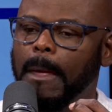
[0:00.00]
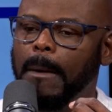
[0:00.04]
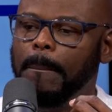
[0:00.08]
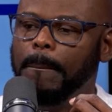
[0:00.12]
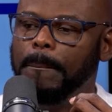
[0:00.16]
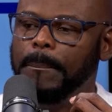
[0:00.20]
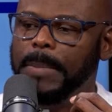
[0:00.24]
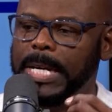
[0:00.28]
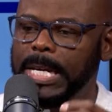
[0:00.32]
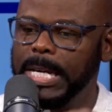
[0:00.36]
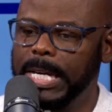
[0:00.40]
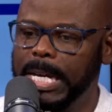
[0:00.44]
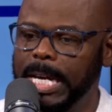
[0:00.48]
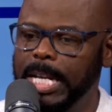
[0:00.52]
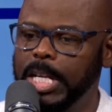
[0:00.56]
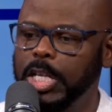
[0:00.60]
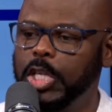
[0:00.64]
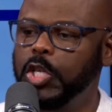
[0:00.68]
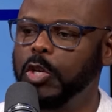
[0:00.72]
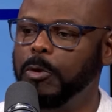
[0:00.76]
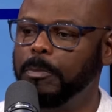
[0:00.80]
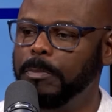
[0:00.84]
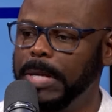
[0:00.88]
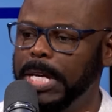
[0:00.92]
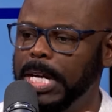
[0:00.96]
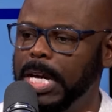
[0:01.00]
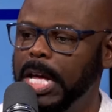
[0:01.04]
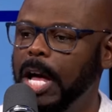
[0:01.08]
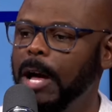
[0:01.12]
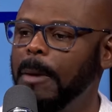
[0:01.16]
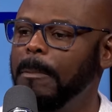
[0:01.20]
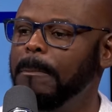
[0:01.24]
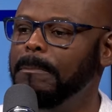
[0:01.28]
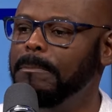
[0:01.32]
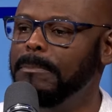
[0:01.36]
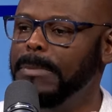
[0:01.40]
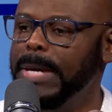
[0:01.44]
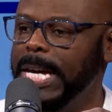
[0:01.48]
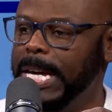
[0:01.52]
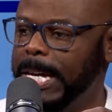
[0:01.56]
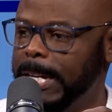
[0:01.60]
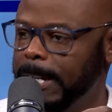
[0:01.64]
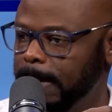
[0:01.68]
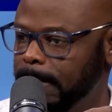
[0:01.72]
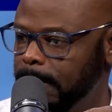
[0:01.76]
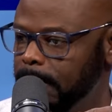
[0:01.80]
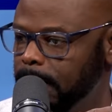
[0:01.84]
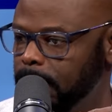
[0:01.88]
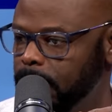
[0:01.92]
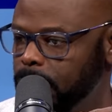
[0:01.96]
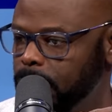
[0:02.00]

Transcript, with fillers: begin to become men